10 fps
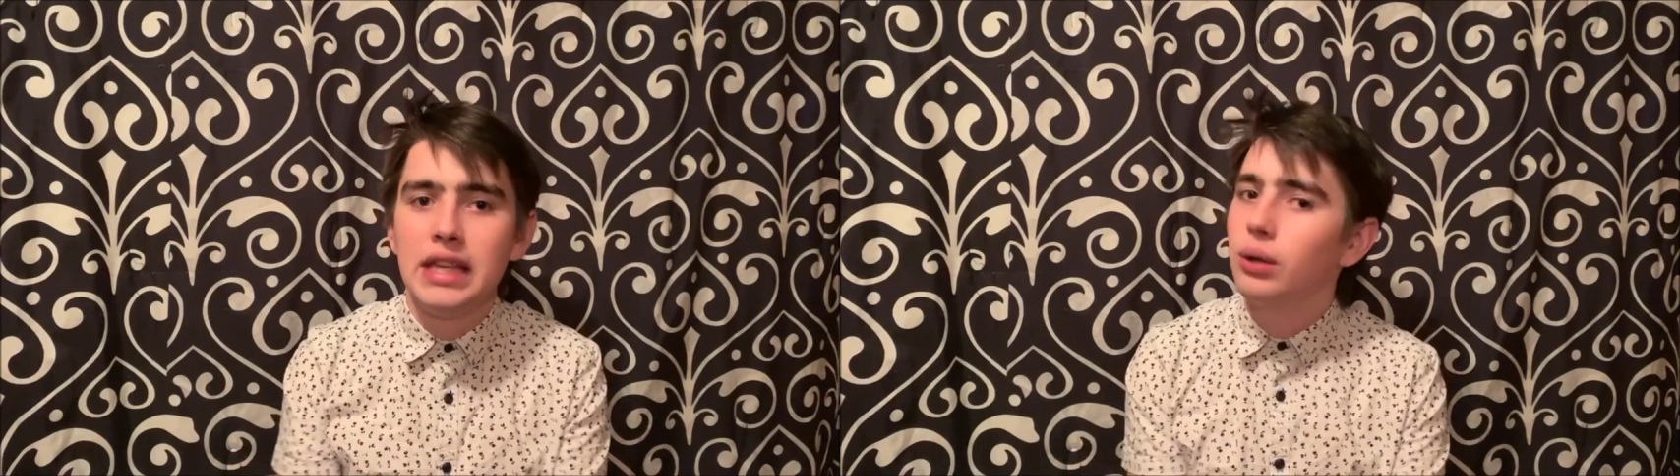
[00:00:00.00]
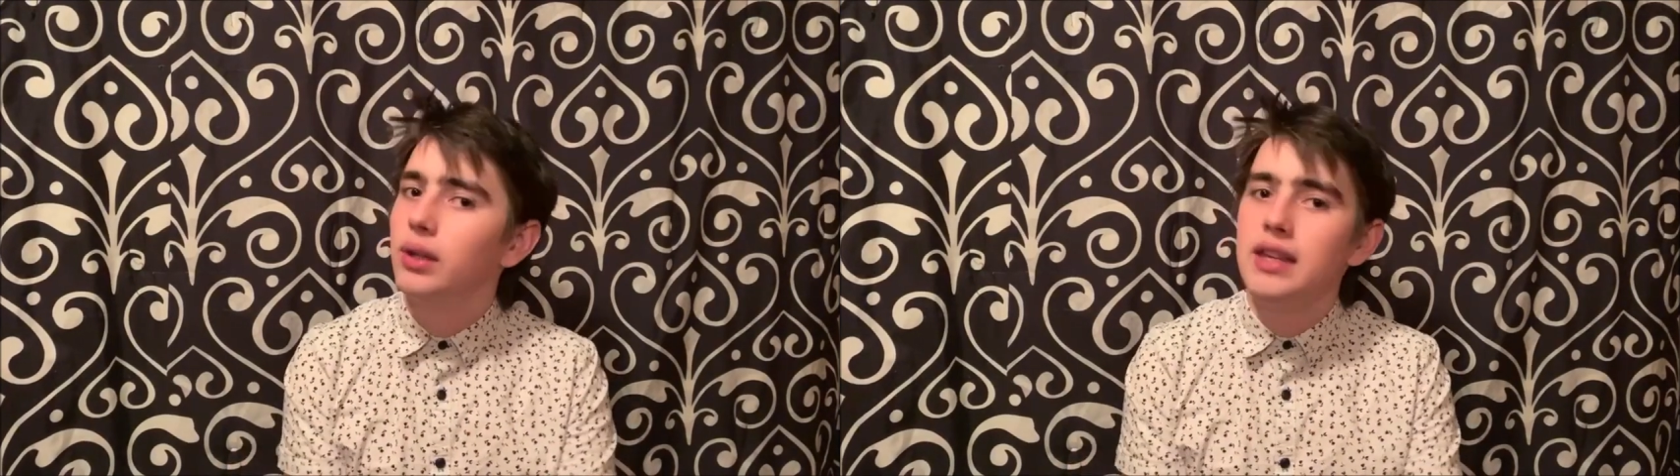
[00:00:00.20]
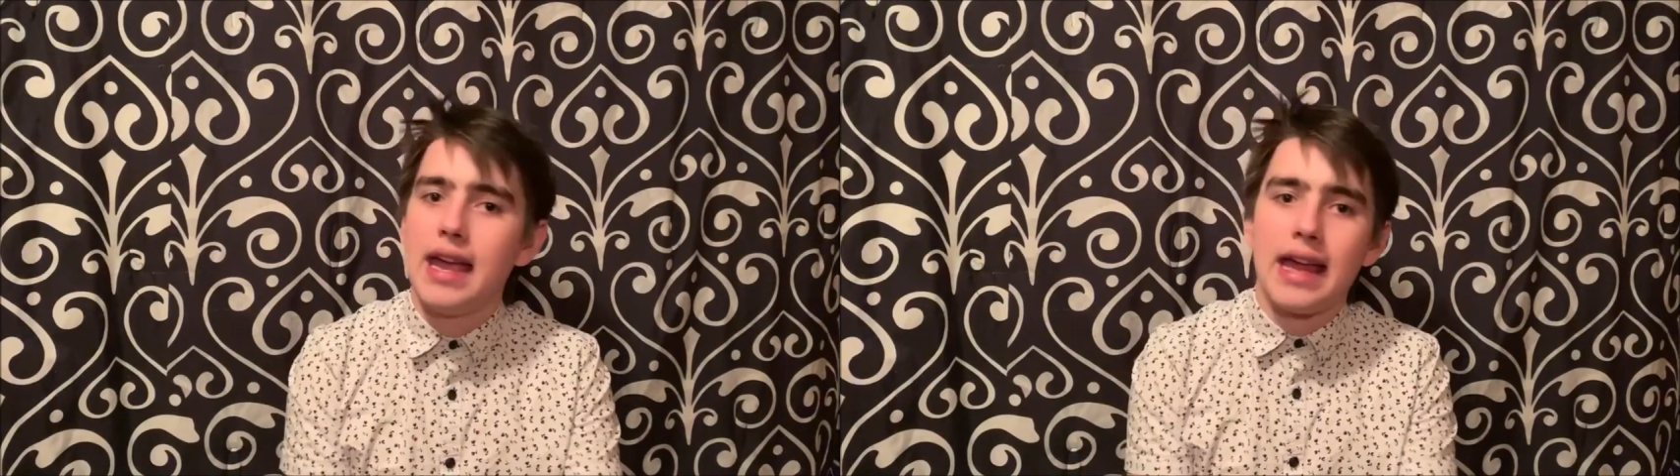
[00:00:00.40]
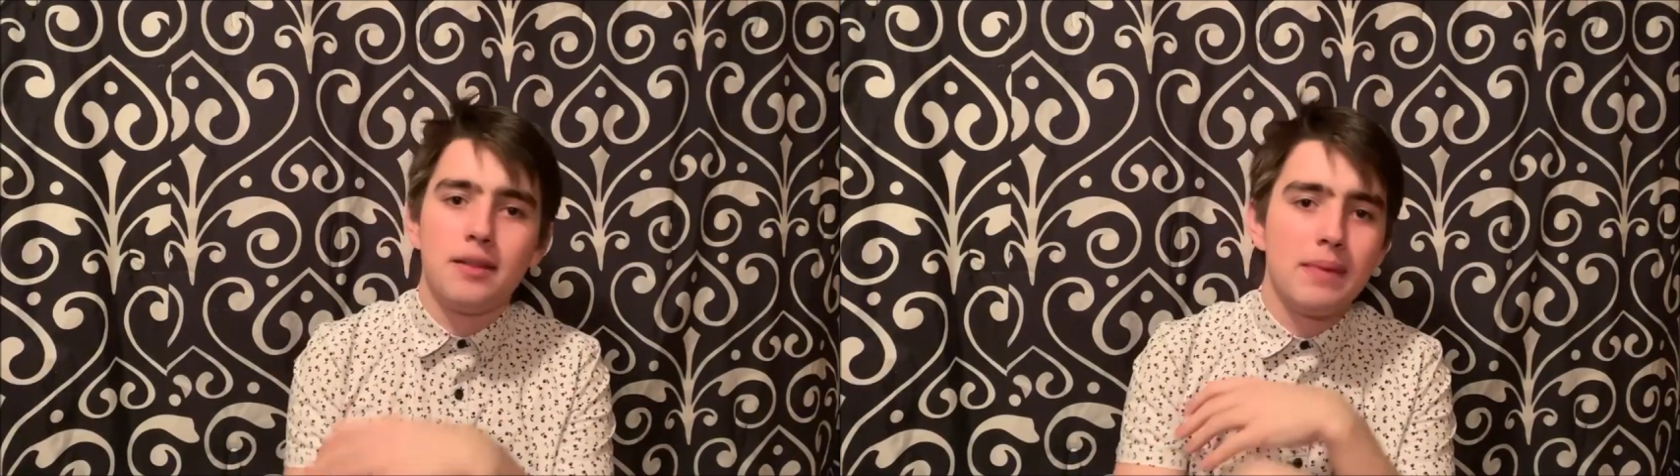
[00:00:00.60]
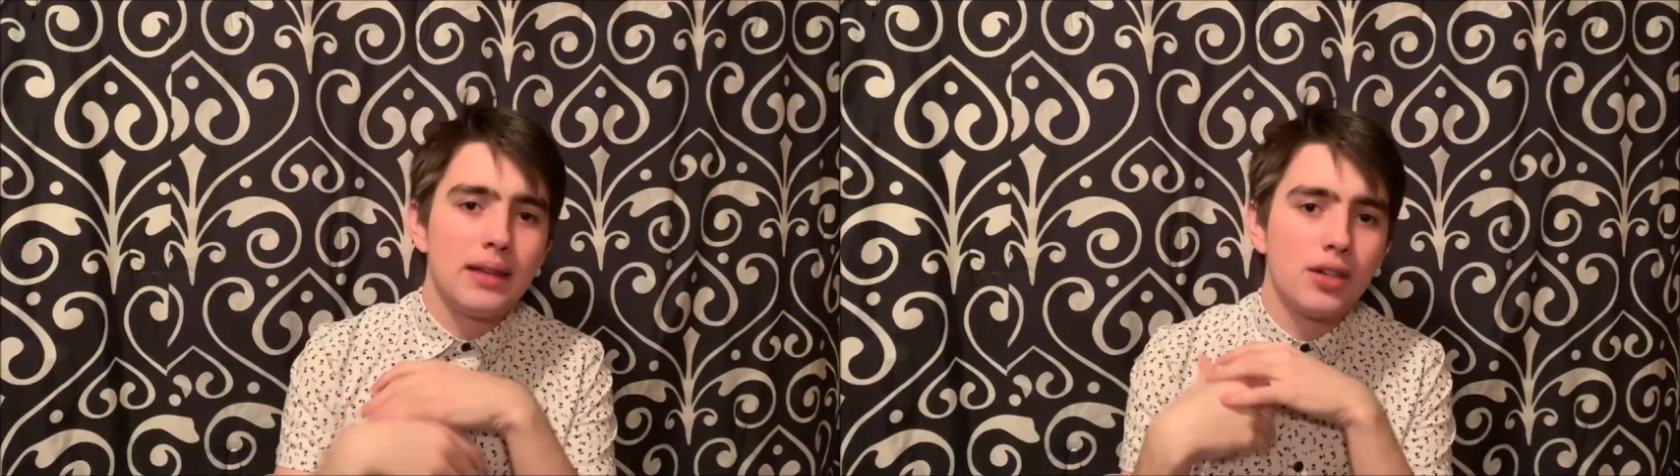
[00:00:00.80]
yearly
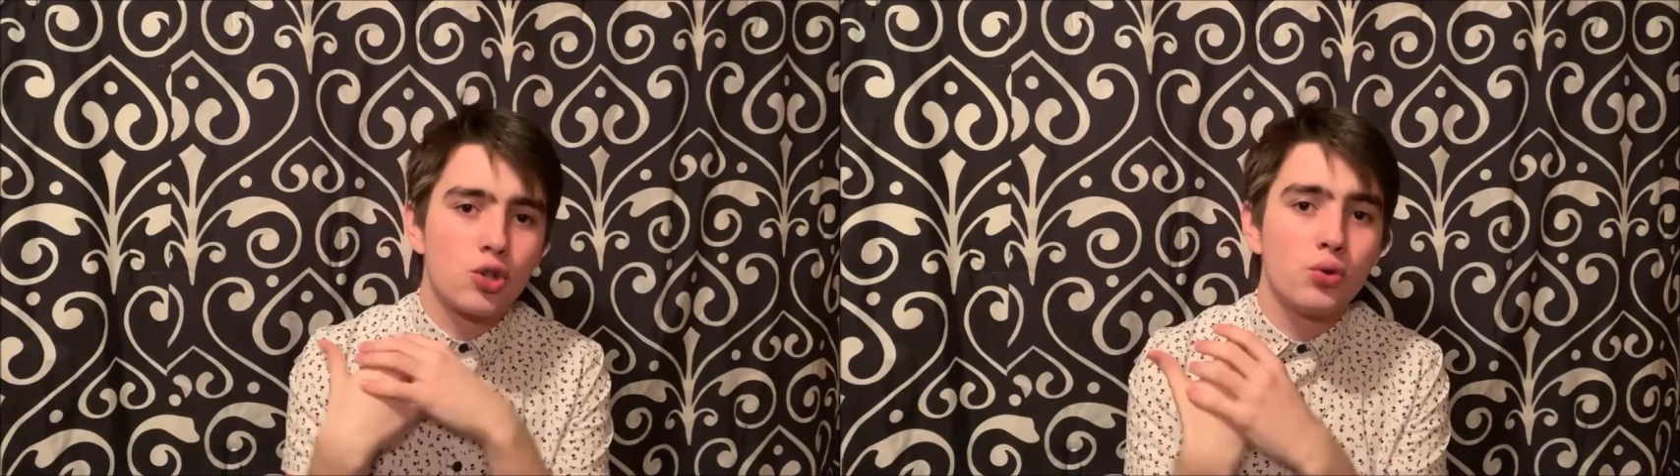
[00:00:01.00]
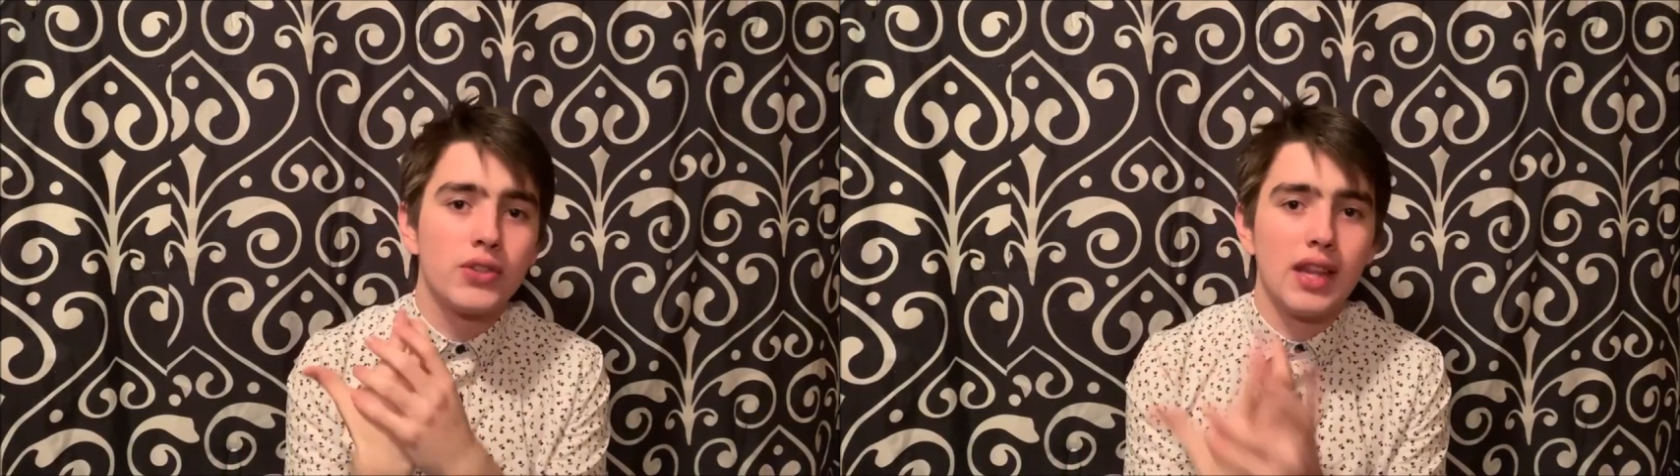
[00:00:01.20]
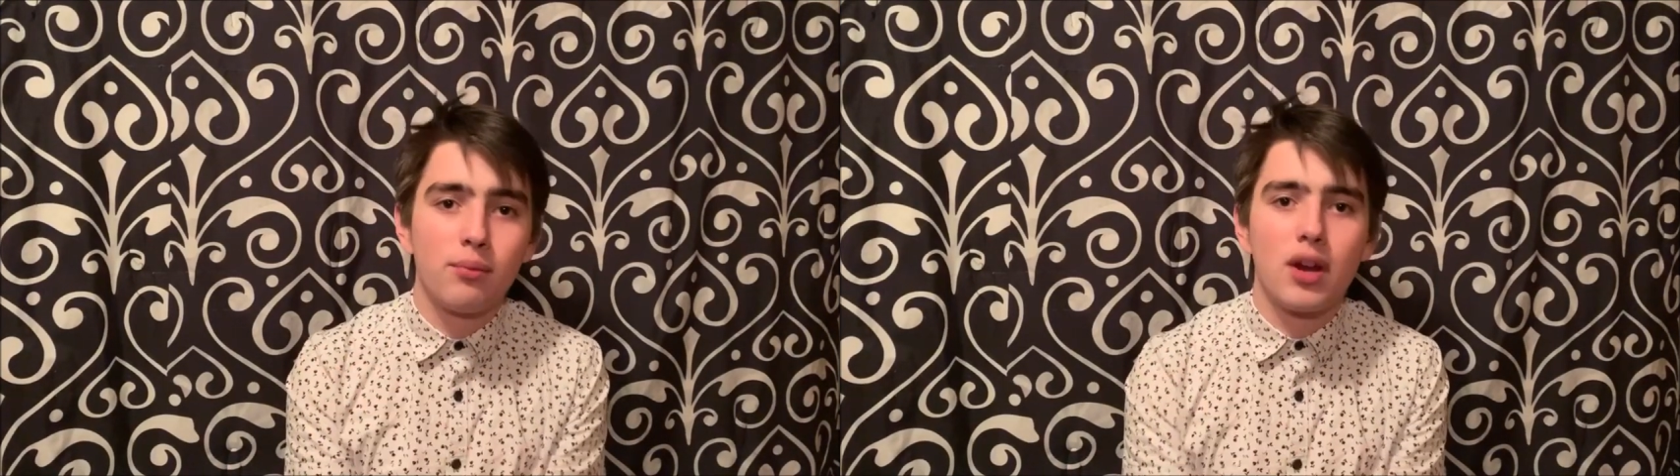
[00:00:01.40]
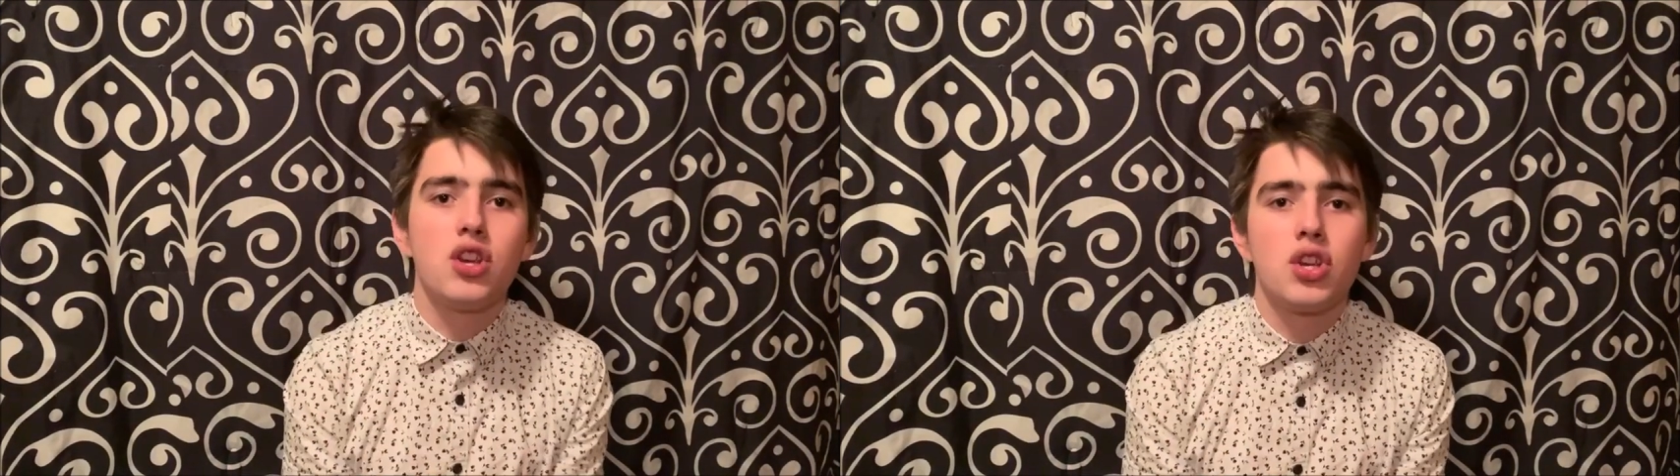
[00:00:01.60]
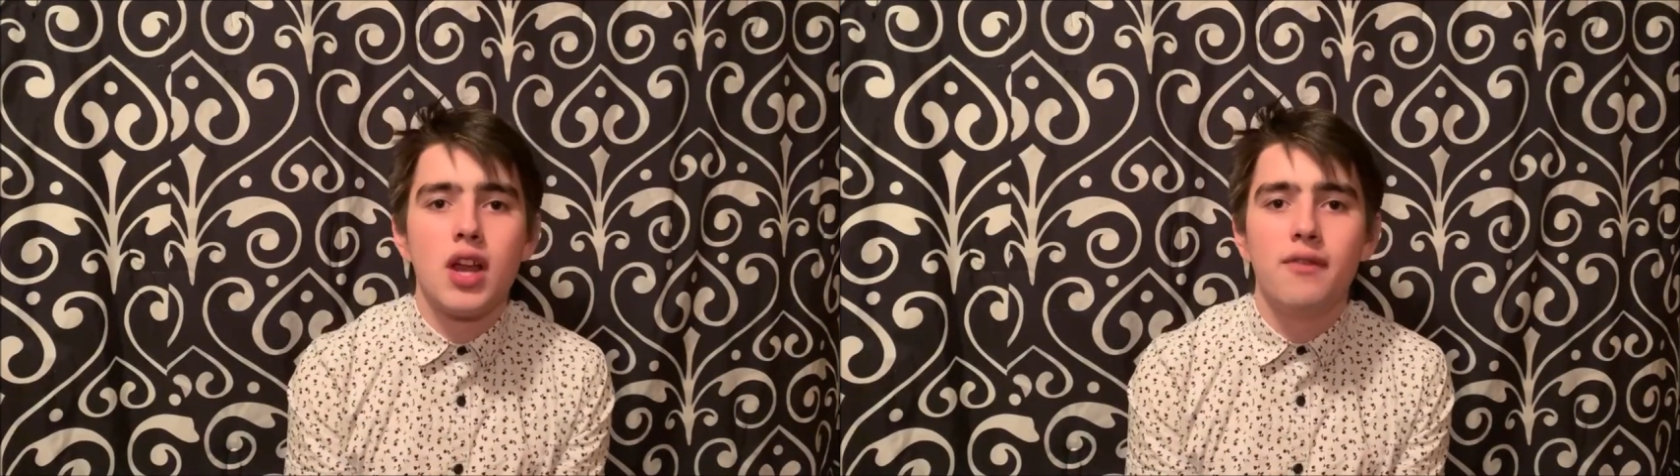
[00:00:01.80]
and making a true celebration